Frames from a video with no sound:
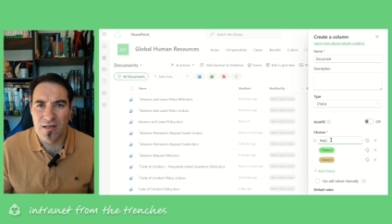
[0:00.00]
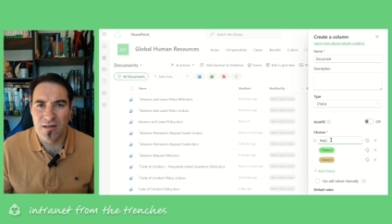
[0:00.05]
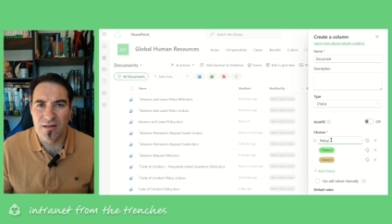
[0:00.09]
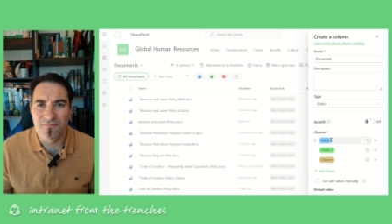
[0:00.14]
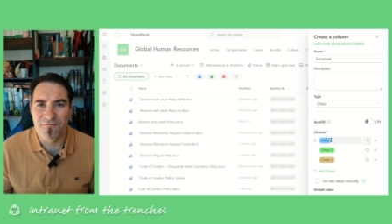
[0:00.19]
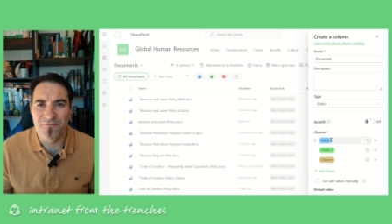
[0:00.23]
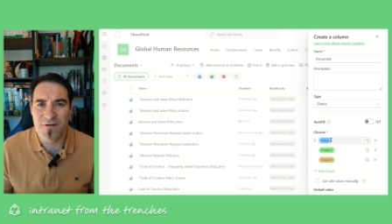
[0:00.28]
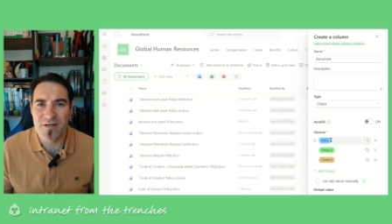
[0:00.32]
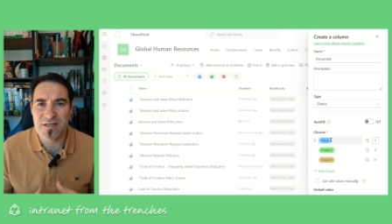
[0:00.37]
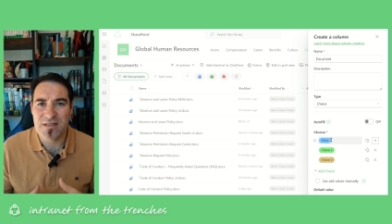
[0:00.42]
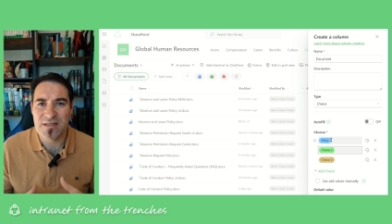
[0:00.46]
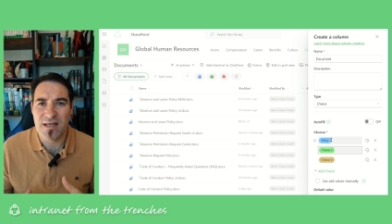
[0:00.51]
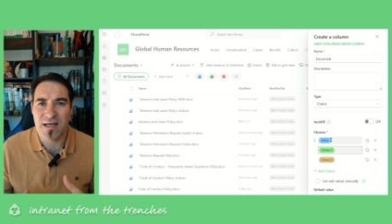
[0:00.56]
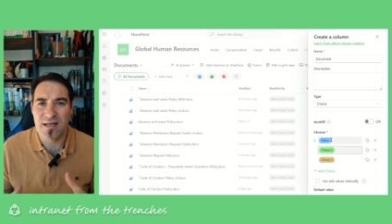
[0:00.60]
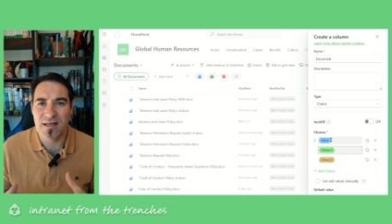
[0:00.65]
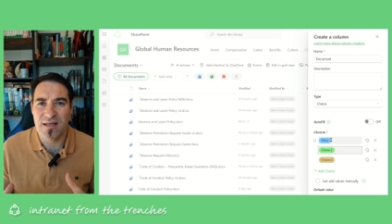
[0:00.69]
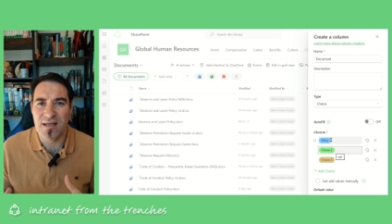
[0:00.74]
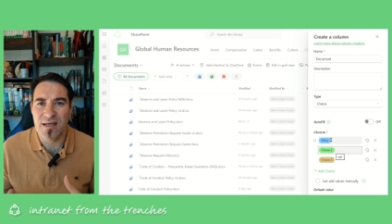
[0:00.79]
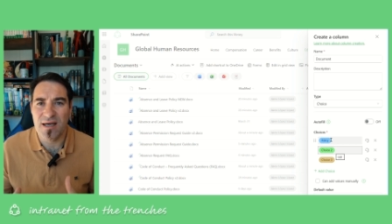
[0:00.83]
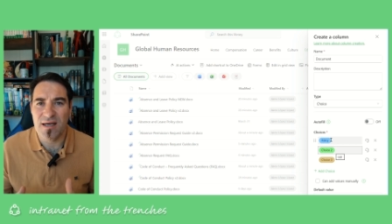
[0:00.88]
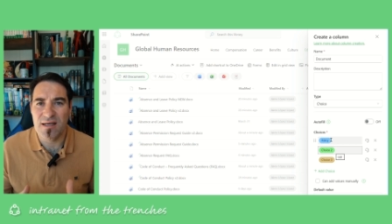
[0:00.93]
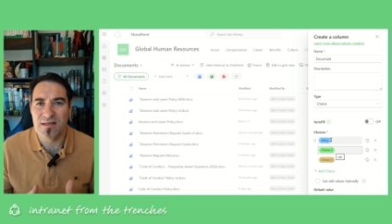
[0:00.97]
The first
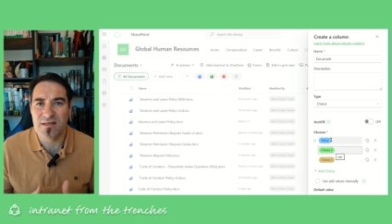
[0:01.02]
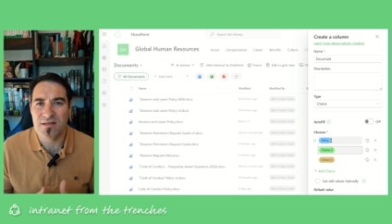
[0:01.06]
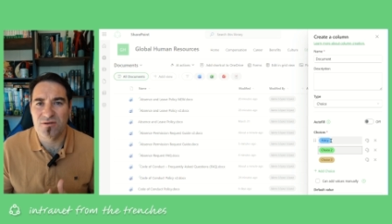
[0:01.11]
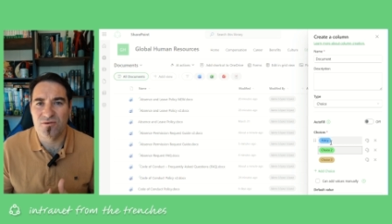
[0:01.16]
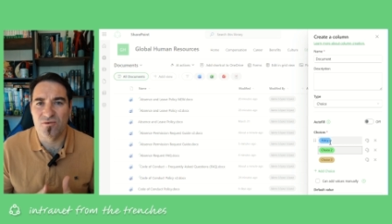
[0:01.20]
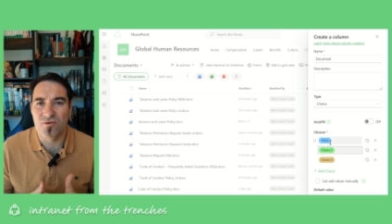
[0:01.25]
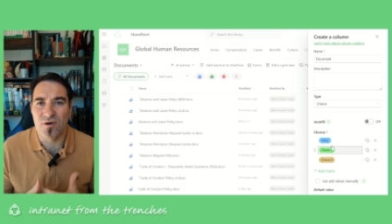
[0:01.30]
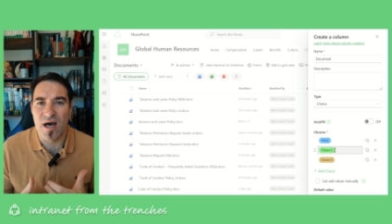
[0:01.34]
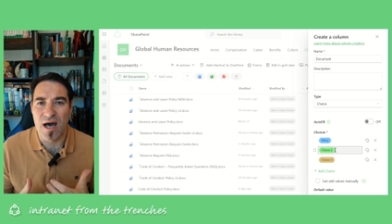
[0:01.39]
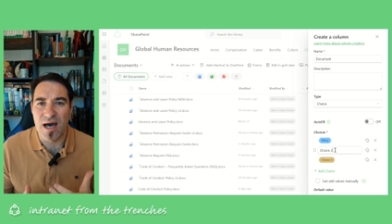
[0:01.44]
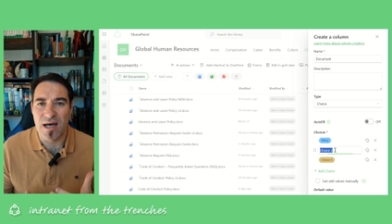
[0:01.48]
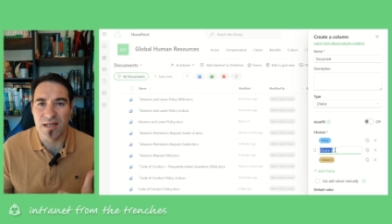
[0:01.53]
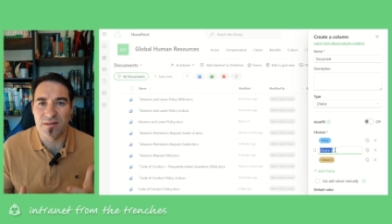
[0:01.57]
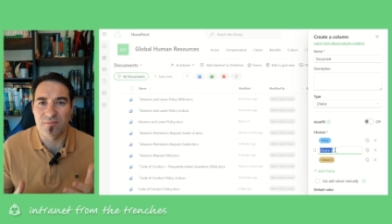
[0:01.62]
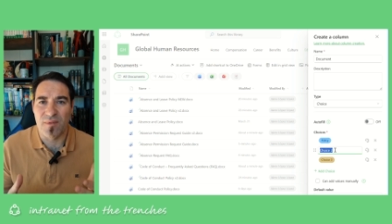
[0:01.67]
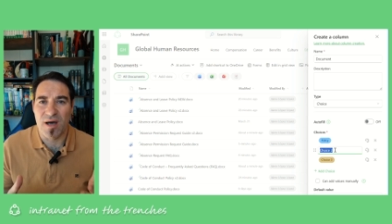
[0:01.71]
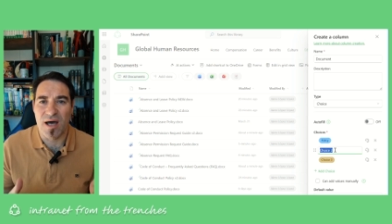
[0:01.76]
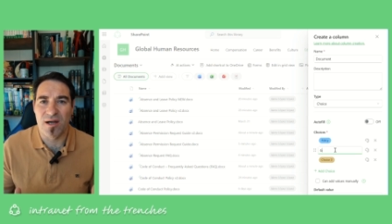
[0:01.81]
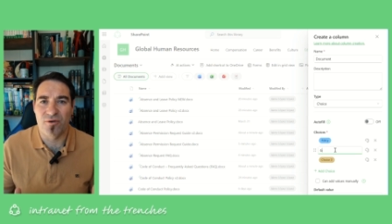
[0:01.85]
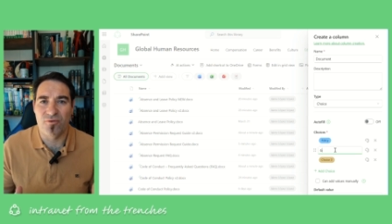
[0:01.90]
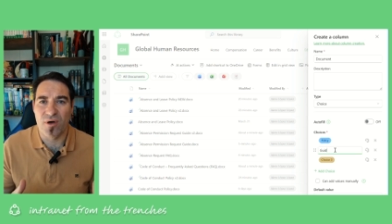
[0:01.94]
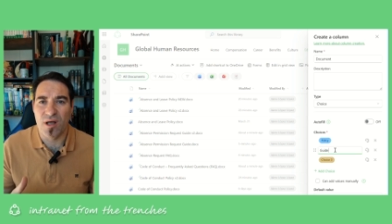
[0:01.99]
idea is to add
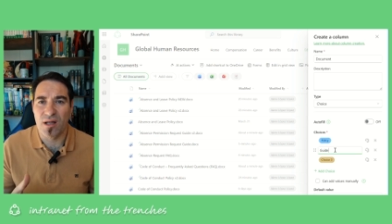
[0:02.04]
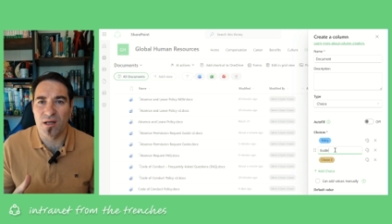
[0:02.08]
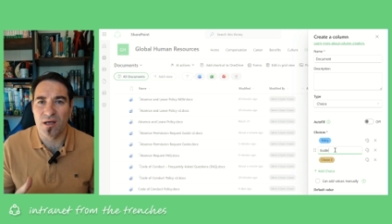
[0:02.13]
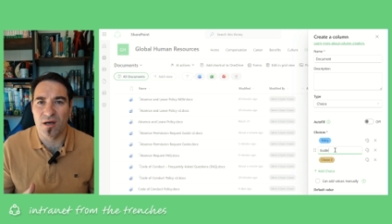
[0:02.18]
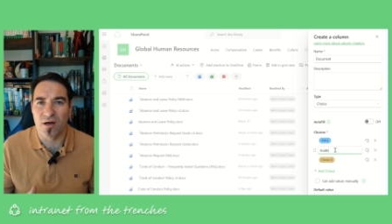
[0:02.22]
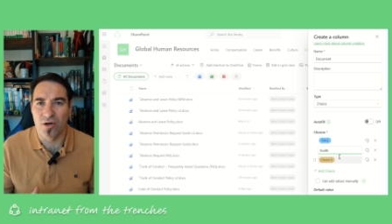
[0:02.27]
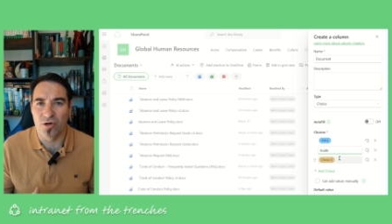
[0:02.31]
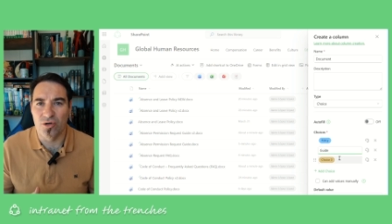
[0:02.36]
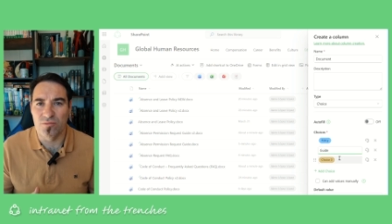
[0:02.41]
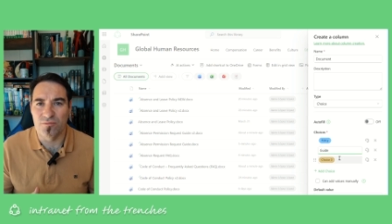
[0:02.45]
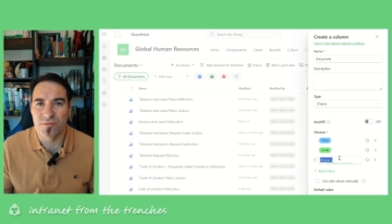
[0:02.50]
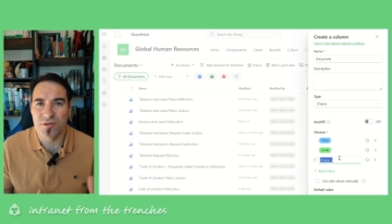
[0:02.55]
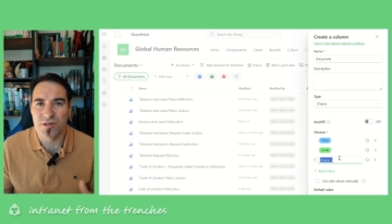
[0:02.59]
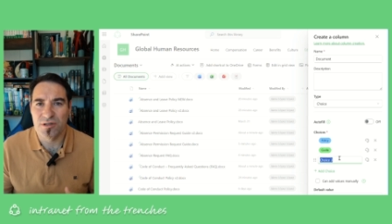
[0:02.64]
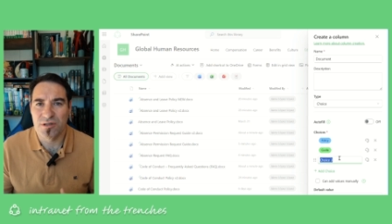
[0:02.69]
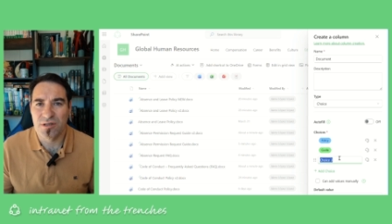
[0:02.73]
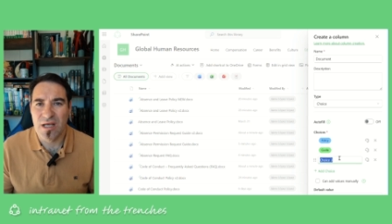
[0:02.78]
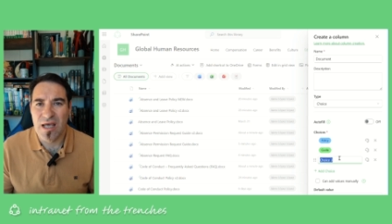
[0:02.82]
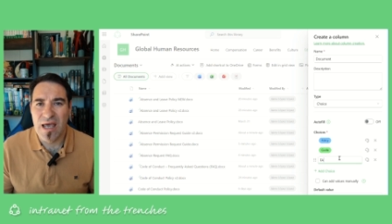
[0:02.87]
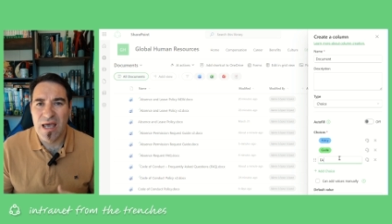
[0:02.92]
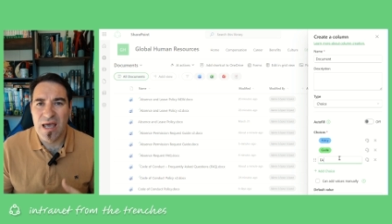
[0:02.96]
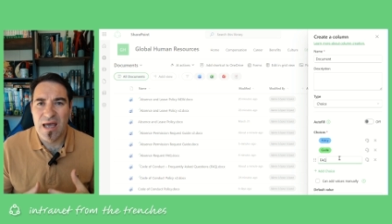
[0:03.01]
manual columns.